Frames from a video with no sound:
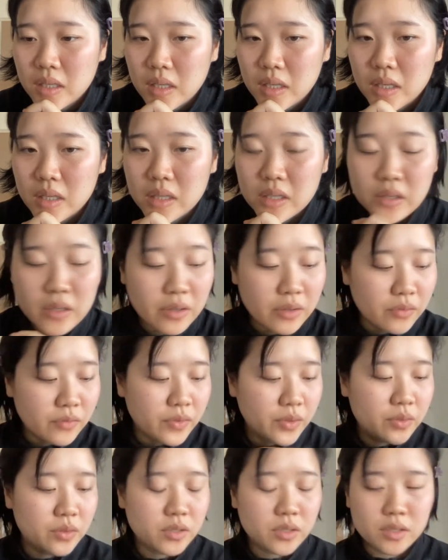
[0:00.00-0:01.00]
in the near
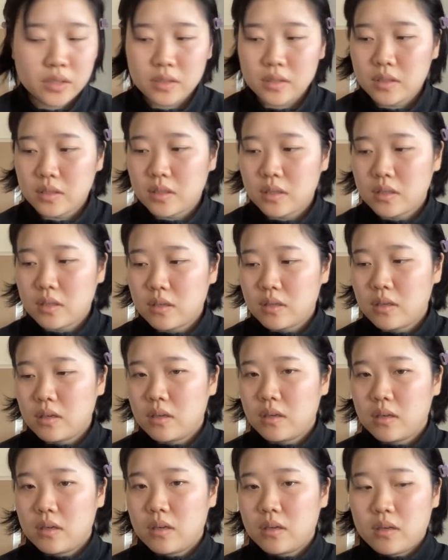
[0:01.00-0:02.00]
future.
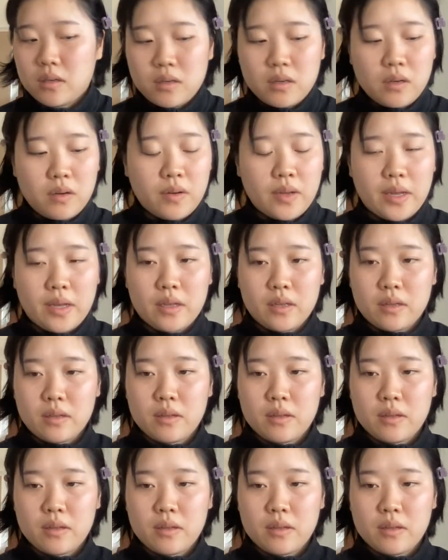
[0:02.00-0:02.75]
Okay.